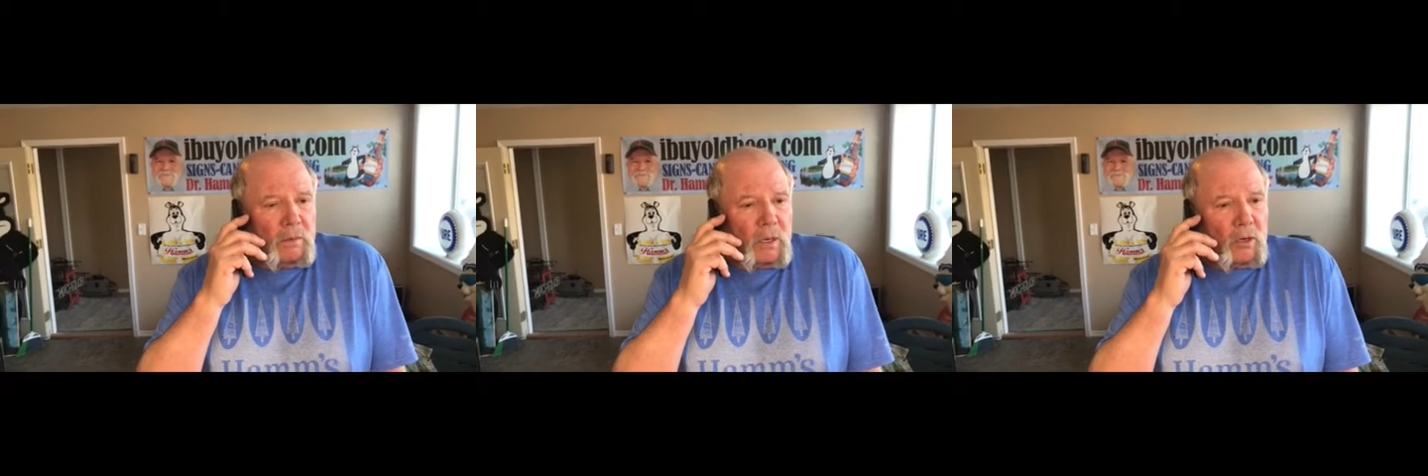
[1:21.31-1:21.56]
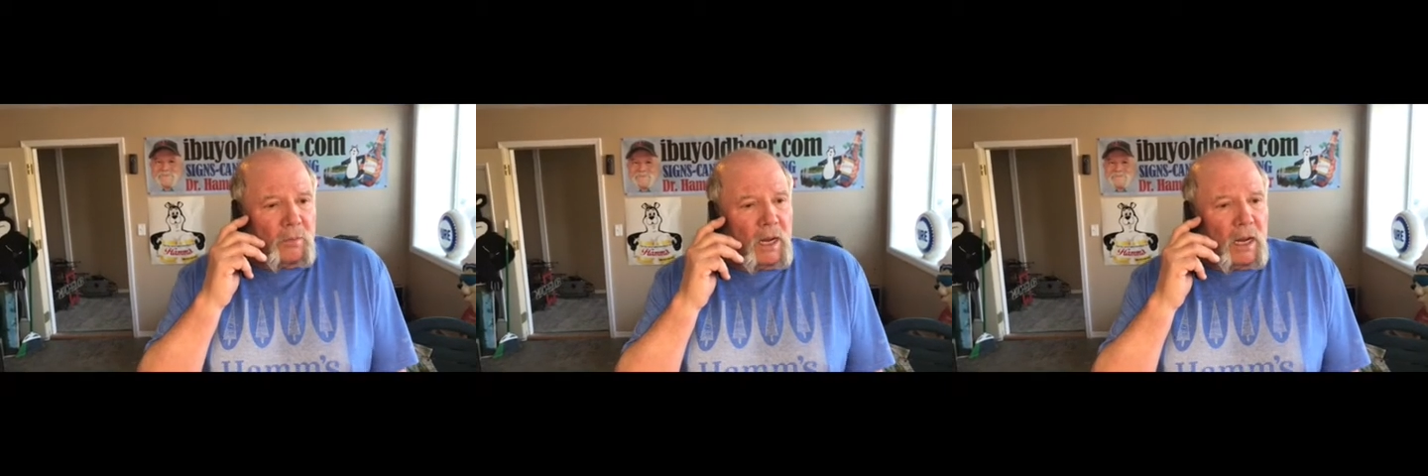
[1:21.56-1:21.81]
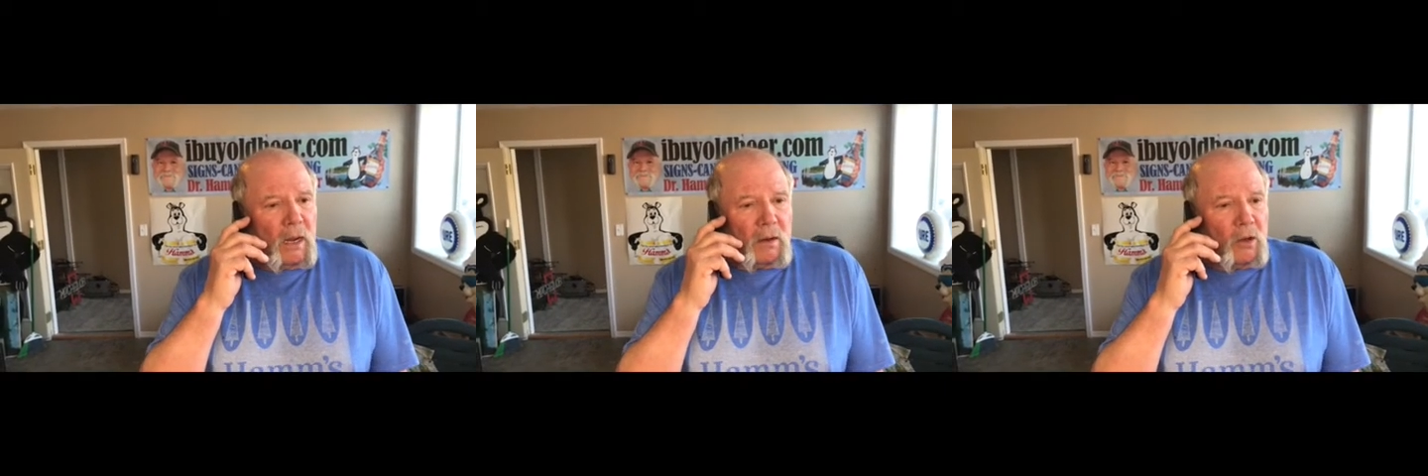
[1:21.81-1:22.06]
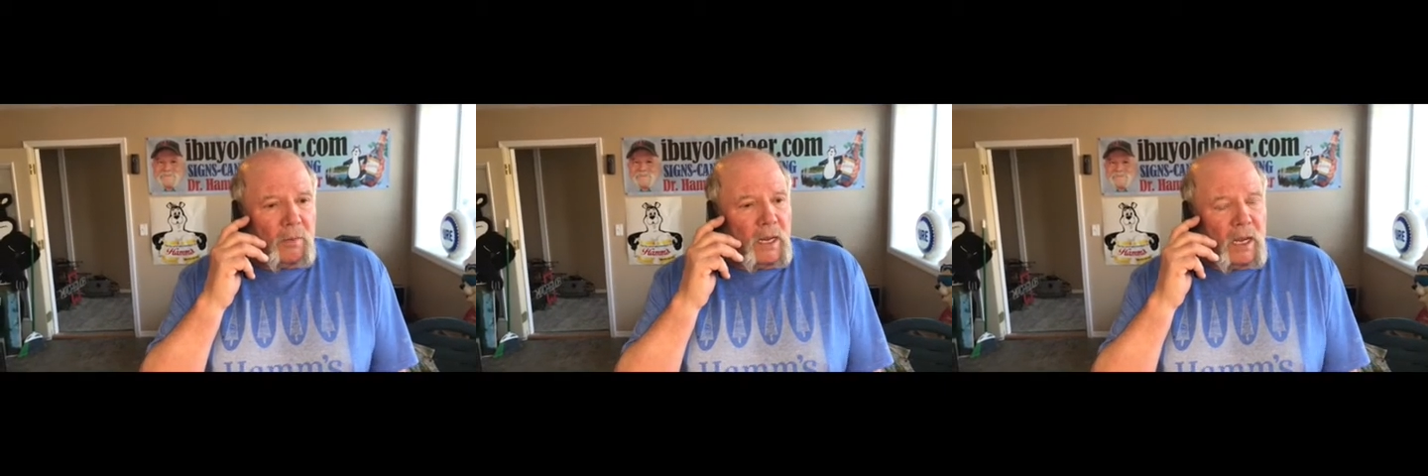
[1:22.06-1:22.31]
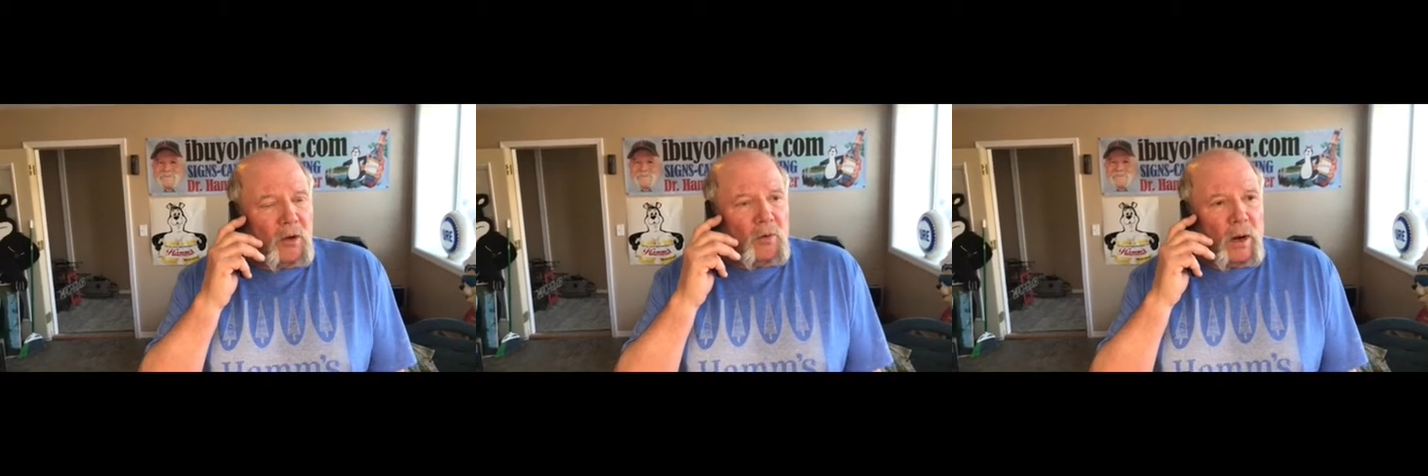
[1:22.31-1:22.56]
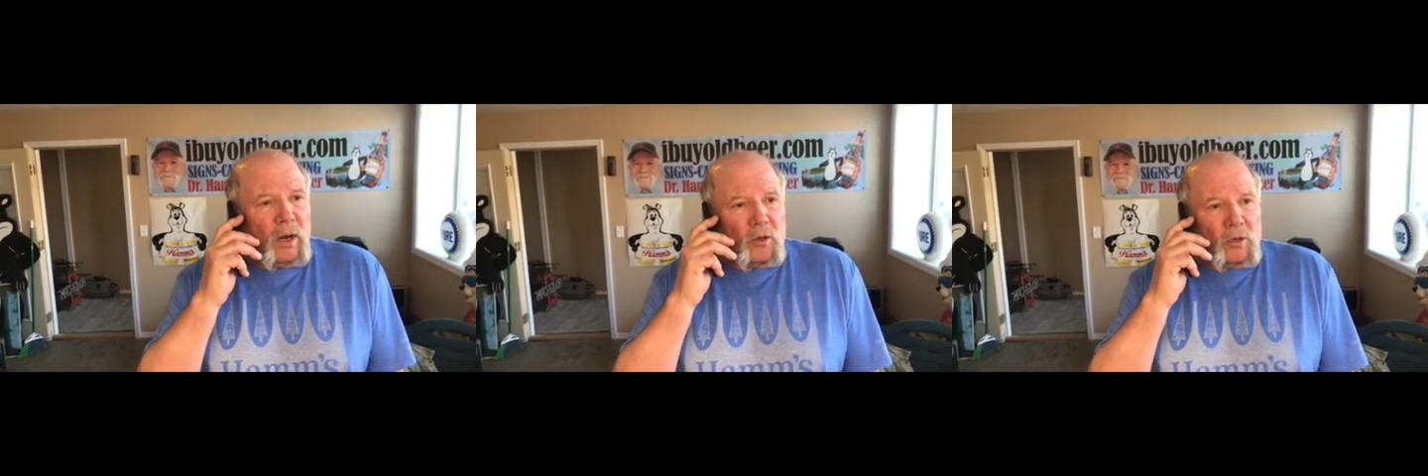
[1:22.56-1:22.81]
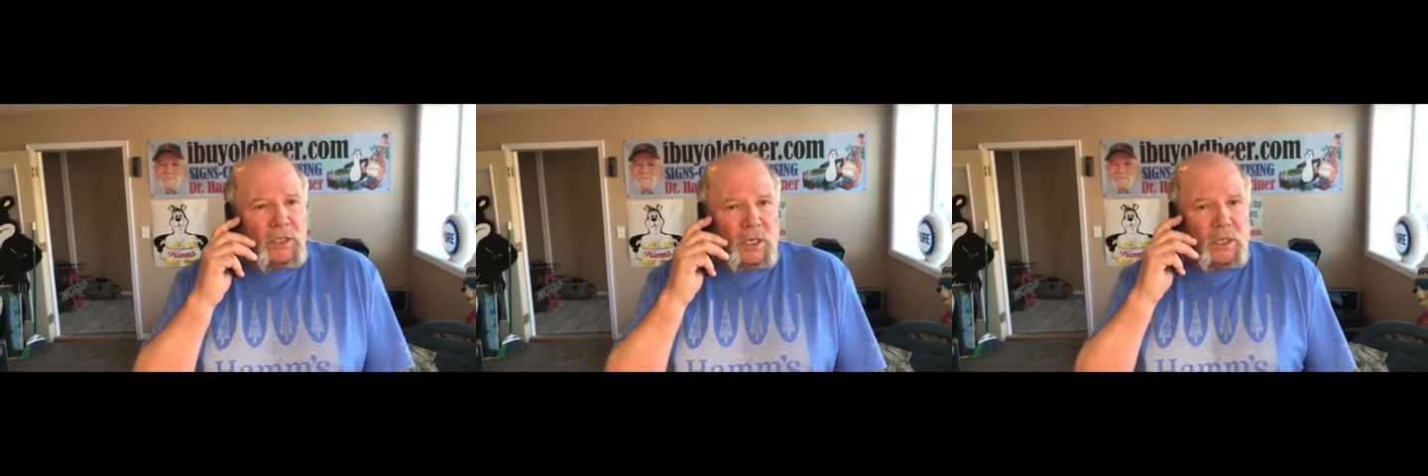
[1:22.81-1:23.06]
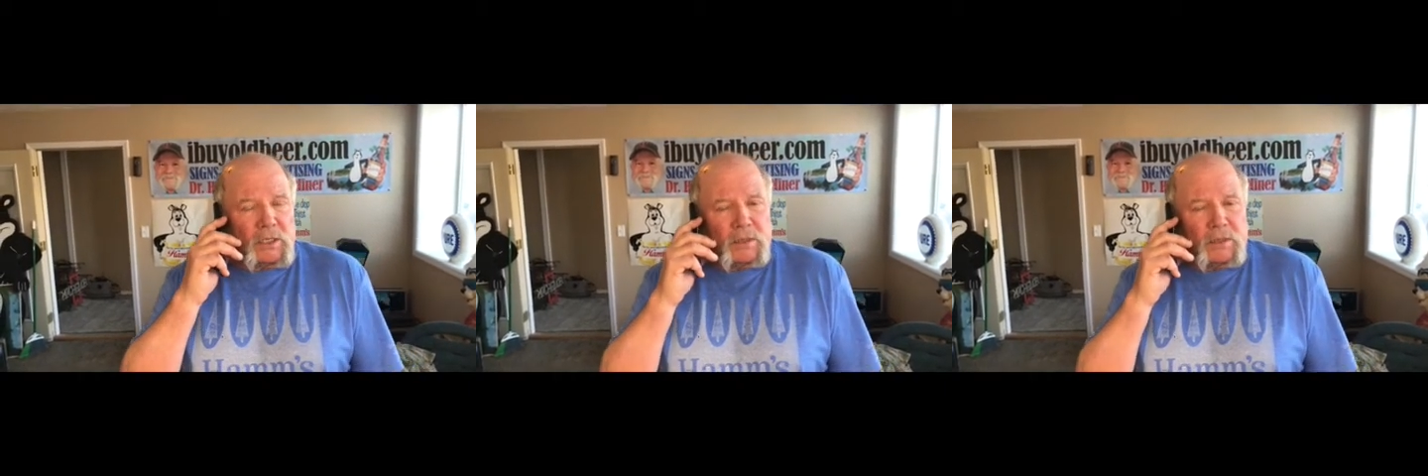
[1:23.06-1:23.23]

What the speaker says: Could be either one of those things.